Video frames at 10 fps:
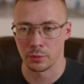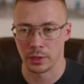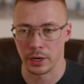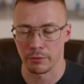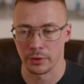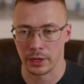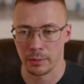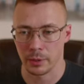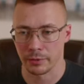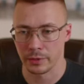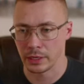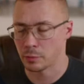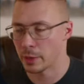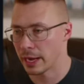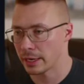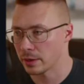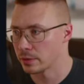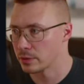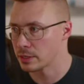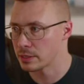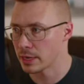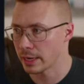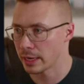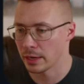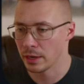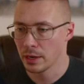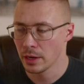We'll cover a couple of things back here in just a second,